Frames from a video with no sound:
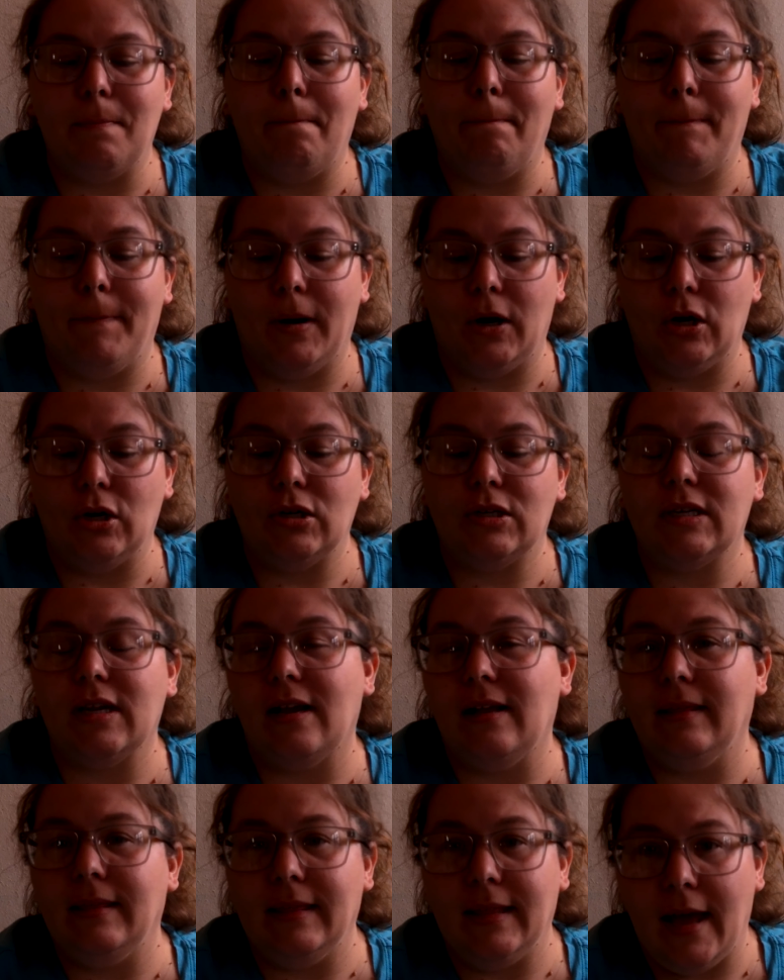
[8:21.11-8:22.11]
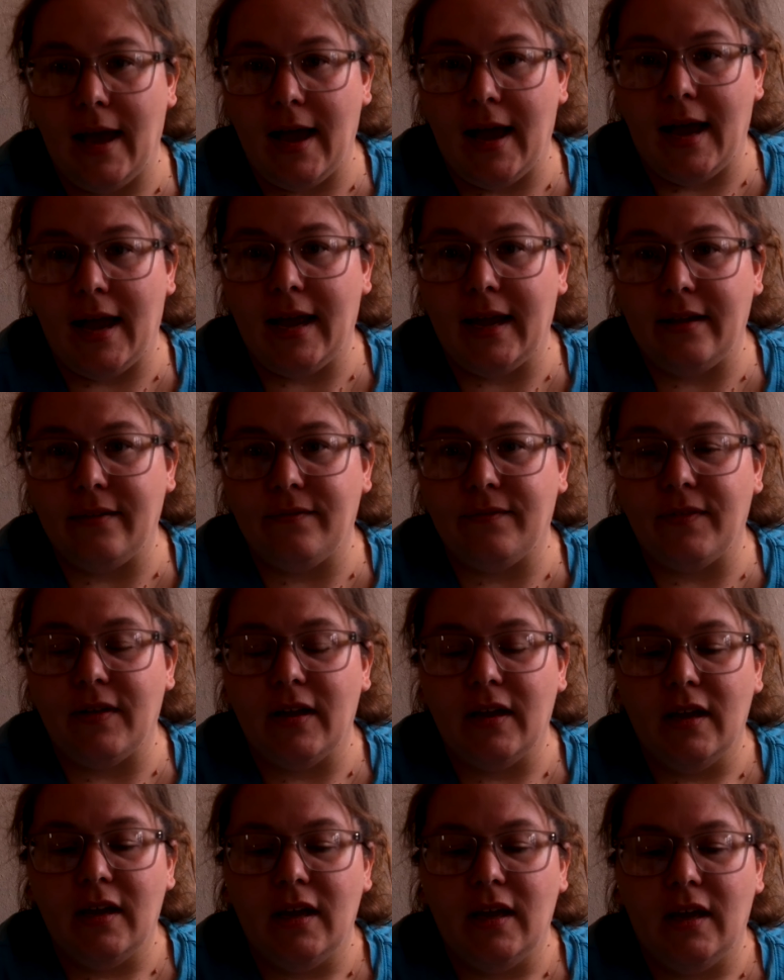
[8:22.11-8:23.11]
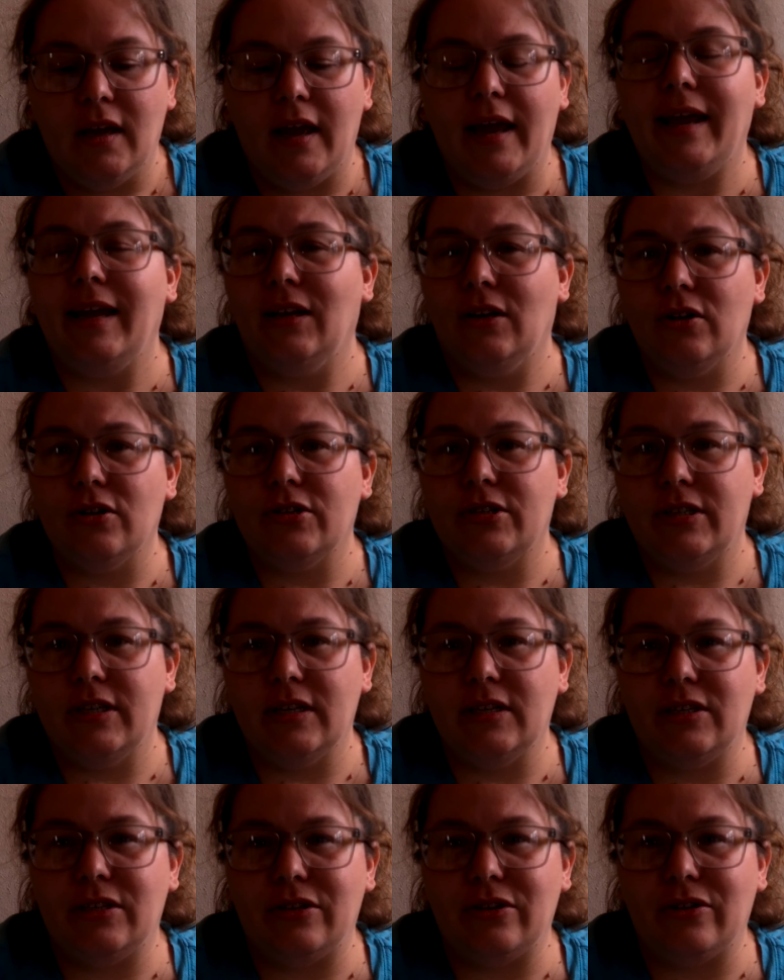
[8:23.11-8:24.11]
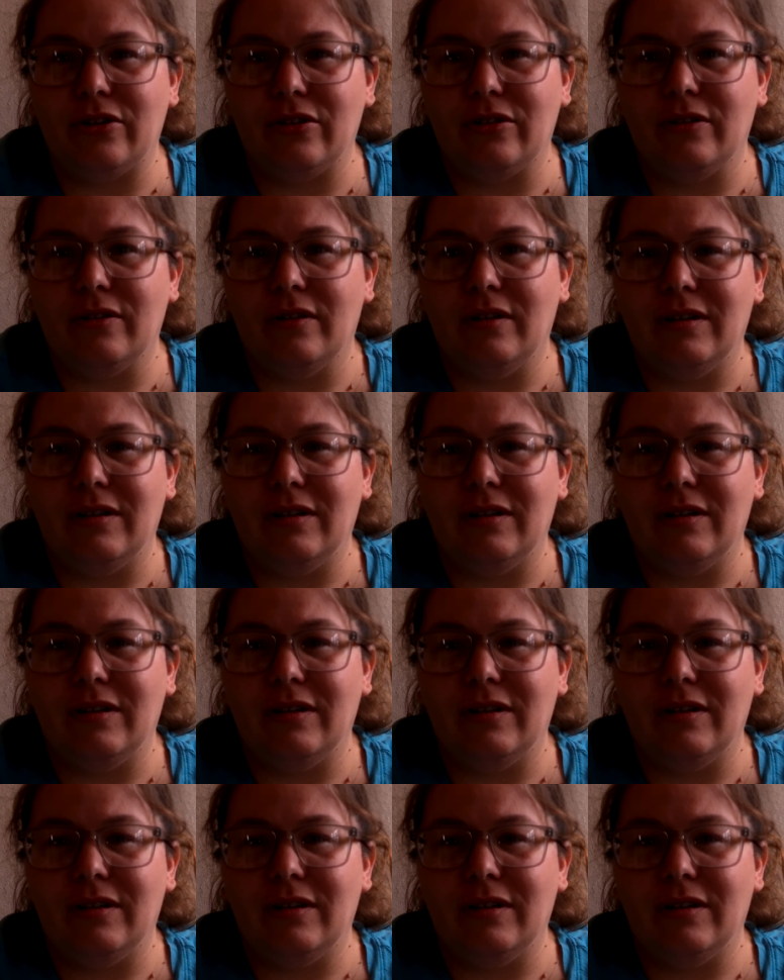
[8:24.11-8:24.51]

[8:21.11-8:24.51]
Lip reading: burnt alive, and her sister.